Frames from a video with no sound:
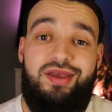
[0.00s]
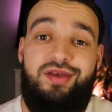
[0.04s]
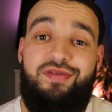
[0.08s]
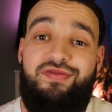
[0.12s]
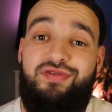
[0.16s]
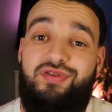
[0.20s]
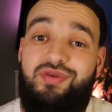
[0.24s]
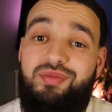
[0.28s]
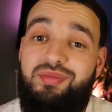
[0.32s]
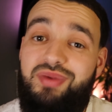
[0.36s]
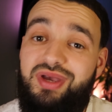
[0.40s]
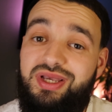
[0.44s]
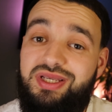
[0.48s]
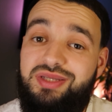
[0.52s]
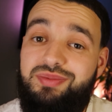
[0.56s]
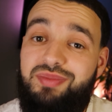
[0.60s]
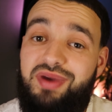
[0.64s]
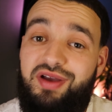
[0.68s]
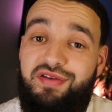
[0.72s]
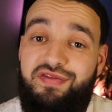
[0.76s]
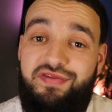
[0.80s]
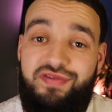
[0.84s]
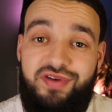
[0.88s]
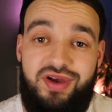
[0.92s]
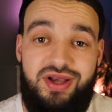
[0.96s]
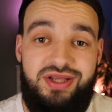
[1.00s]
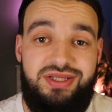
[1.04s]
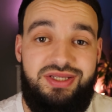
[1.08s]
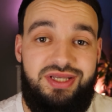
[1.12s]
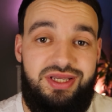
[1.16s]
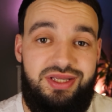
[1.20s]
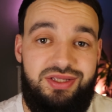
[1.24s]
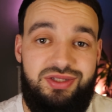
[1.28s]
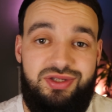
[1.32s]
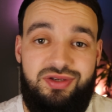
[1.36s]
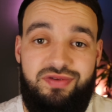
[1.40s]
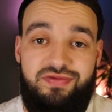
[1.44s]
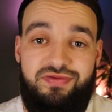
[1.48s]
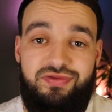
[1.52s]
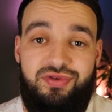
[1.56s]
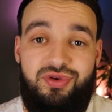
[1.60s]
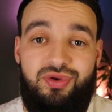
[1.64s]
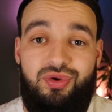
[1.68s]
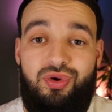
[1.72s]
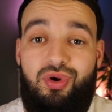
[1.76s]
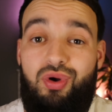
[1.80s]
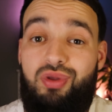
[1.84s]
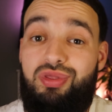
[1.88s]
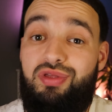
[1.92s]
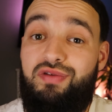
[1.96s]
If you missed my first
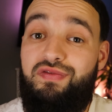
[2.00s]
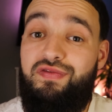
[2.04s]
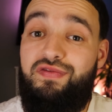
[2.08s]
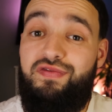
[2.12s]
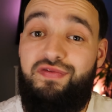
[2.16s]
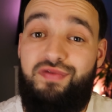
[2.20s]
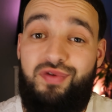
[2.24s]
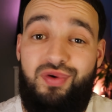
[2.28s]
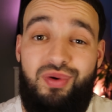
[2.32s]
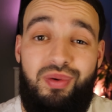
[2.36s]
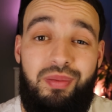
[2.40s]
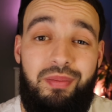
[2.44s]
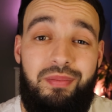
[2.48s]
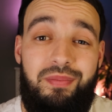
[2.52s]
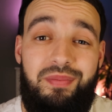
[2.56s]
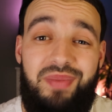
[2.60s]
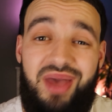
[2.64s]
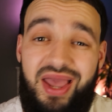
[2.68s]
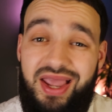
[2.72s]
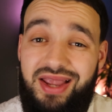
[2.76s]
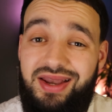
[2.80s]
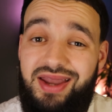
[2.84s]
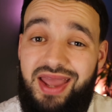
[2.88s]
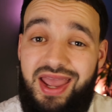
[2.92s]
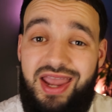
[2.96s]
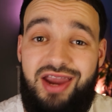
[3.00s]
interview on the 4 main